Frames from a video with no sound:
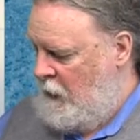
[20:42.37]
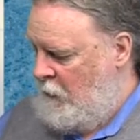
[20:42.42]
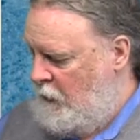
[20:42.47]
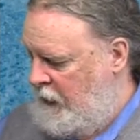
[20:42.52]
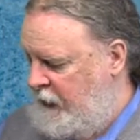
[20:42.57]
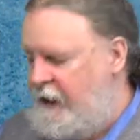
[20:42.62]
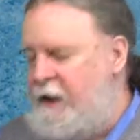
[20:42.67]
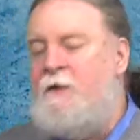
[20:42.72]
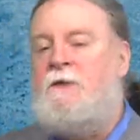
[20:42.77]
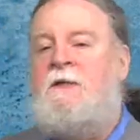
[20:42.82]

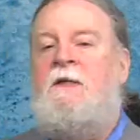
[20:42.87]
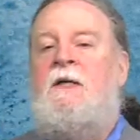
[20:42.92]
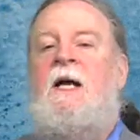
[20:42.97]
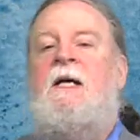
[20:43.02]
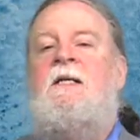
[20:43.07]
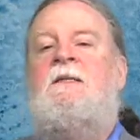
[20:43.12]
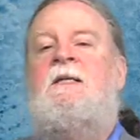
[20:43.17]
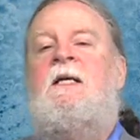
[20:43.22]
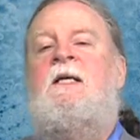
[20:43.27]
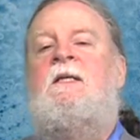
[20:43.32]
Well, here's an
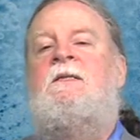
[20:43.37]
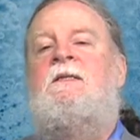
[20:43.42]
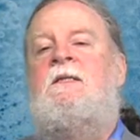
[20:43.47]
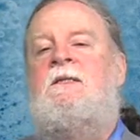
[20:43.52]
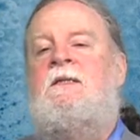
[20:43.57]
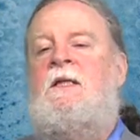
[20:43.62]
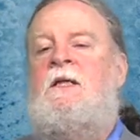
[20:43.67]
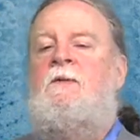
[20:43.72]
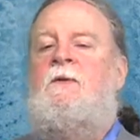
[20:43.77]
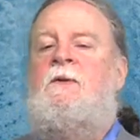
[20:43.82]
idea to
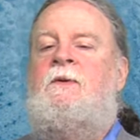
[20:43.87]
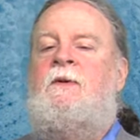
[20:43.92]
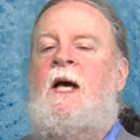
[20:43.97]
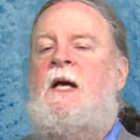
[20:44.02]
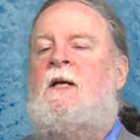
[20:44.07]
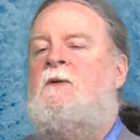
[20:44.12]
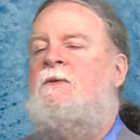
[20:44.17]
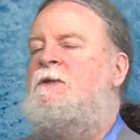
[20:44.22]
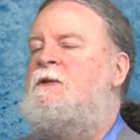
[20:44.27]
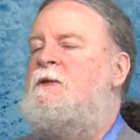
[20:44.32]
deal with
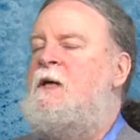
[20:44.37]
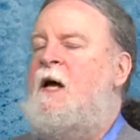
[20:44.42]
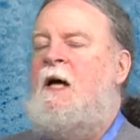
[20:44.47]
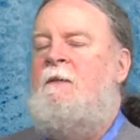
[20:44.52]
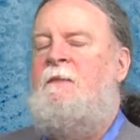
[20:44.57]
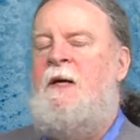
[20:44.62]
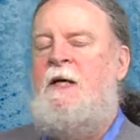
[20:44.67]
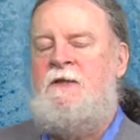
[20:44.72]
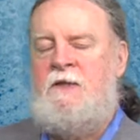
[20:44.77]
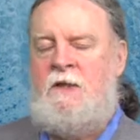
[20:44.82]
that whose
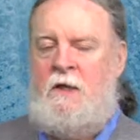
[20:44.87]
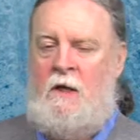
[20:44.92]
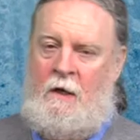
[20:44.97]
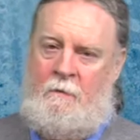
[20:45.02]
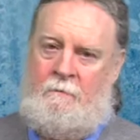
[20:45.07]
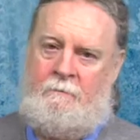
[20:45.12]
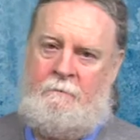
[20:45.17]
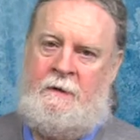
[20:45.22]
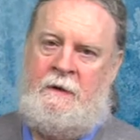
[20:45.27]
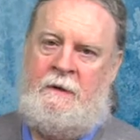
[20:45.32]
time has
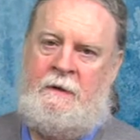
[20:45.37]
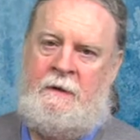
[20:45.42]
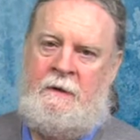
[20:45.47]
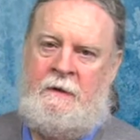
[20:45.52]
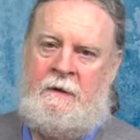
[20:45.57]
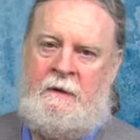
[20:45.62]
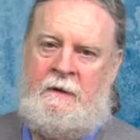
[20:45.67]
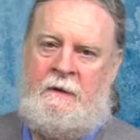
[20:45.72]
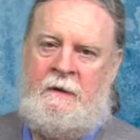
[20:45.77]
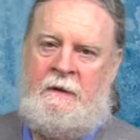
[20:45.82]
come
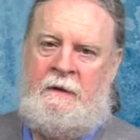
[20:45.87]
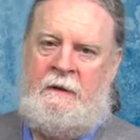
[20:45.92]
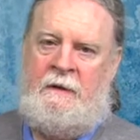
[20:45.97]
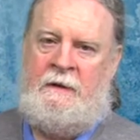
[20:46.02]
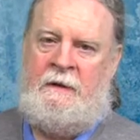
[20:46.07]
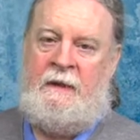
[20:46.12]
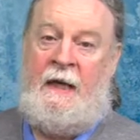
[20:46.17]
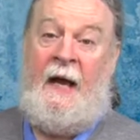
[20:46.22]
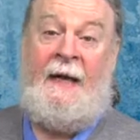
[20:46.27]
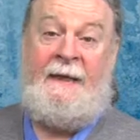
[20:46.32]

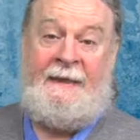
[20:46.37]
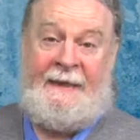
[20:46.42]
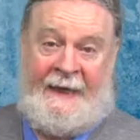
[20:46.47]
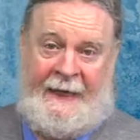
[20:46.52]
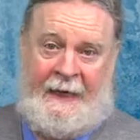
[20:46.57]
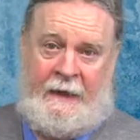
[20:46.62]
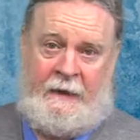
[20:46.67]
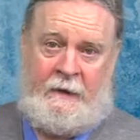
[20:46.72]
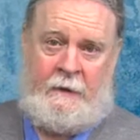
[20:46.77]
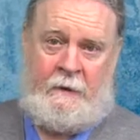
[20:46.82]

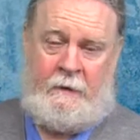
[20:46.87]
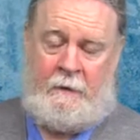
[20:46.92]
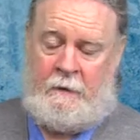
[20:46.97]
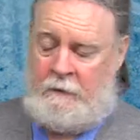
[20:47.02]
again.